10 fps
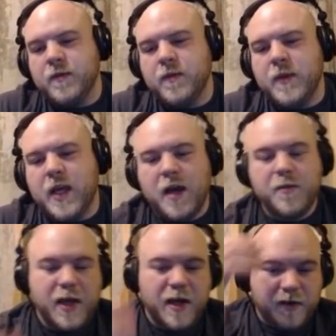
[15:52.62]
Yeah, I've
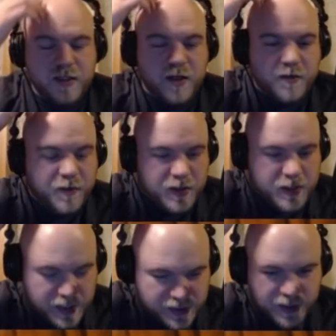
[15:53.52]
been having a ton of fun
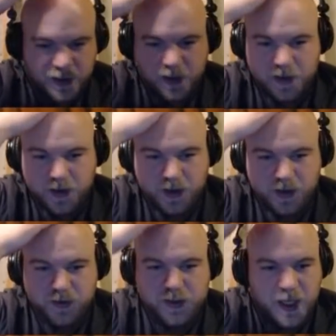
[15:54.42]
testing the
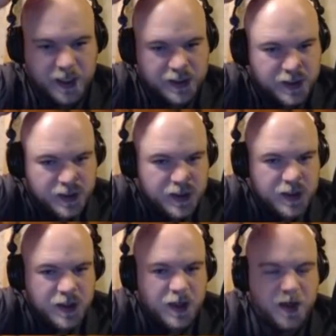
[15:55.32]
new set
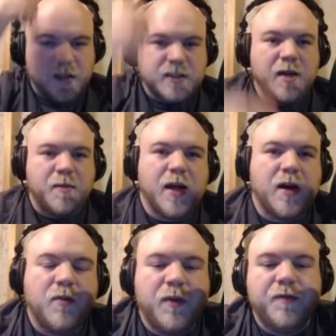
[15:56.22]
that's coming
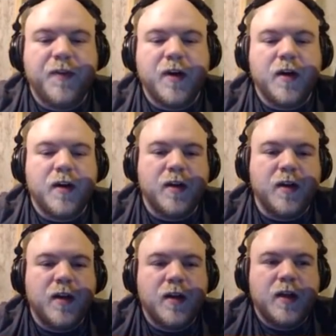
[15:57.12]
out. We've
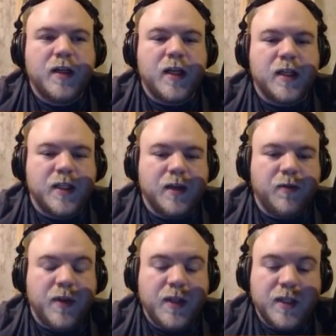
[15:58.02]
done testing
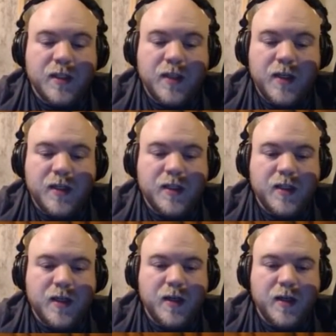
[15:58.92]
with this list.